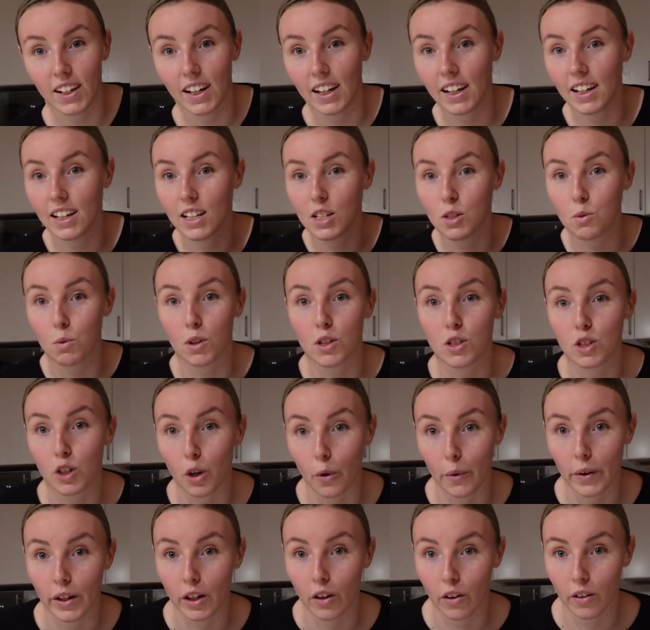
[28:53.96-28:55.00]
is what's
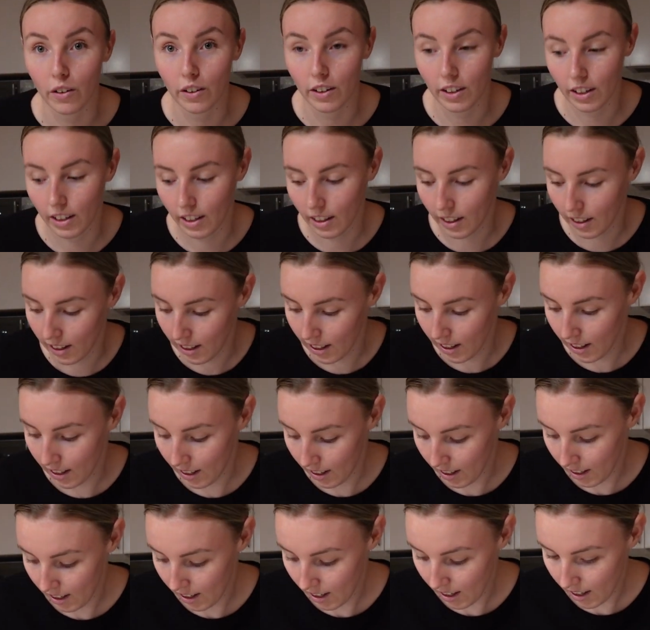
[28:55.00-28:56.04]
going on
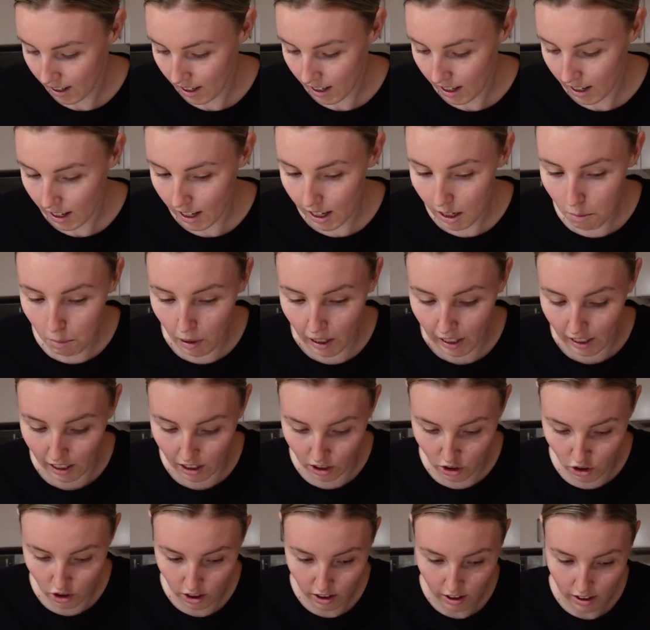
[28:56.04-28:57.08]
in my
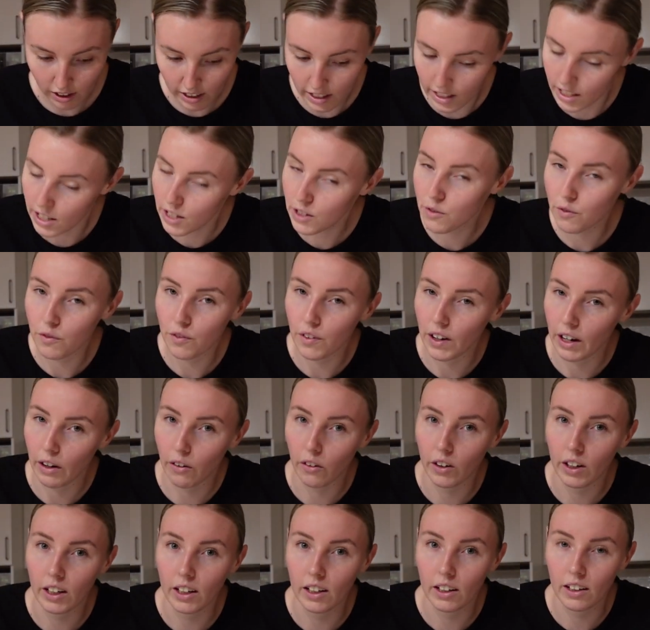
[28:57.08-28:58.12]
kitchen. This is
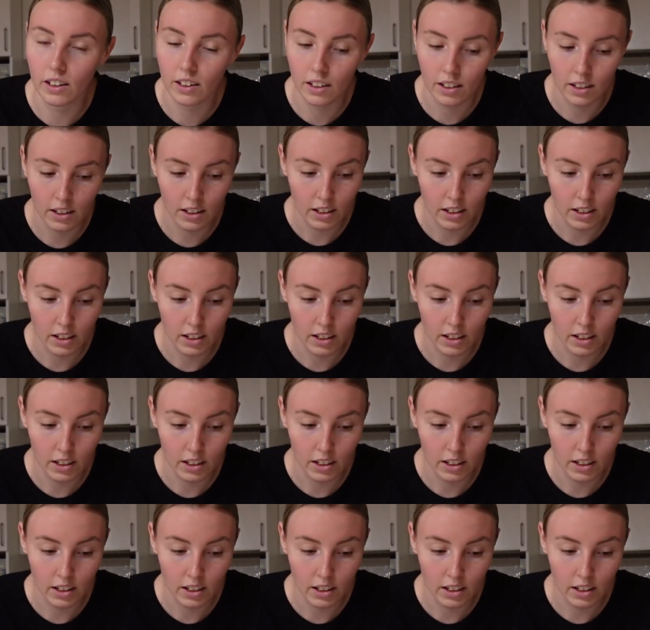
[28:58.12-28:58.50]
very